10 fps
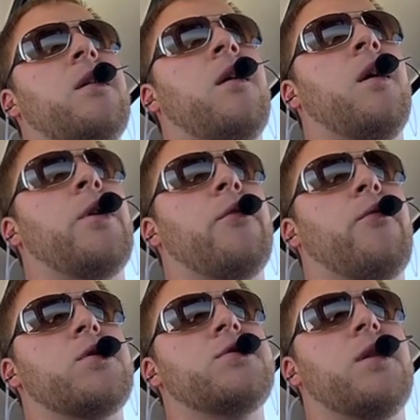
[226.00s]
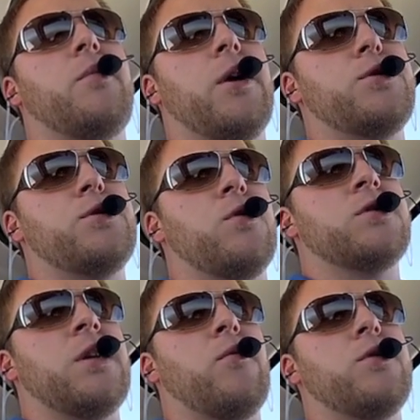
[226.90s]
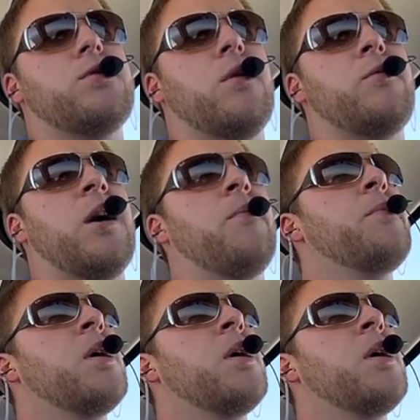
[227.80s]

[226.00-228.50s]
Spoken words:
and unfortunately the parachute wasn't able to slow him down.